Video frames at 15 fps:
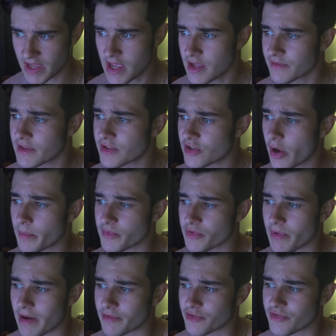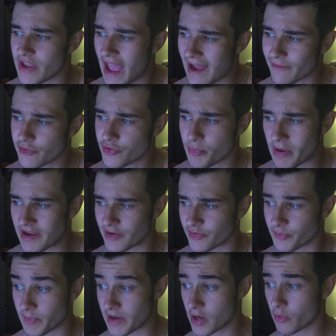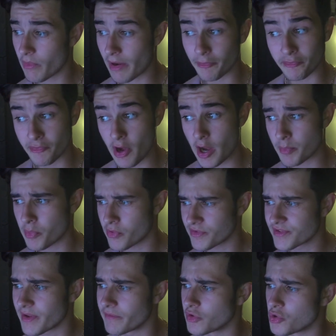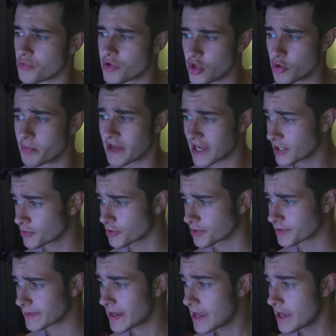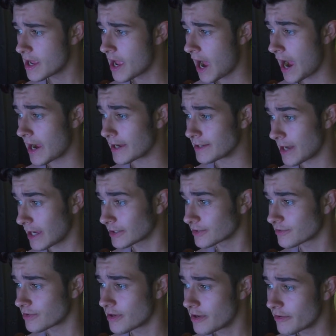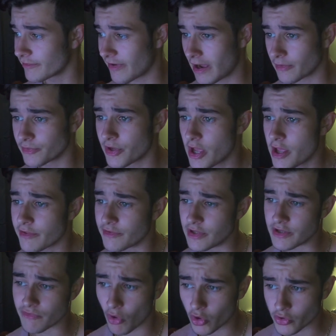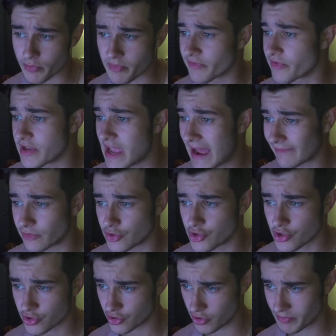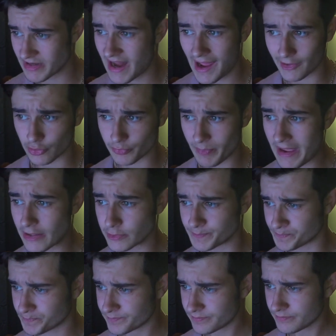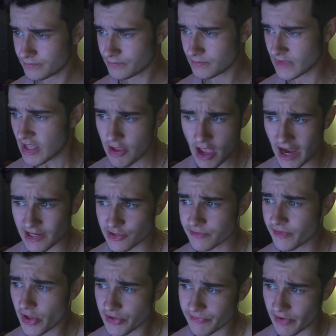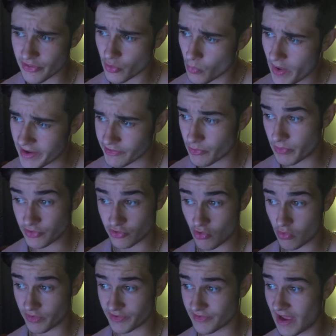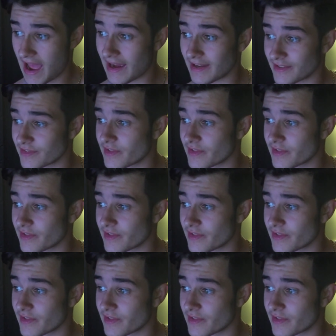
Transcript: This comes around with the average penis being around 9.72 cubic inches. I next found the volume of the average human adult male. I had to first find the weight, which according to Alex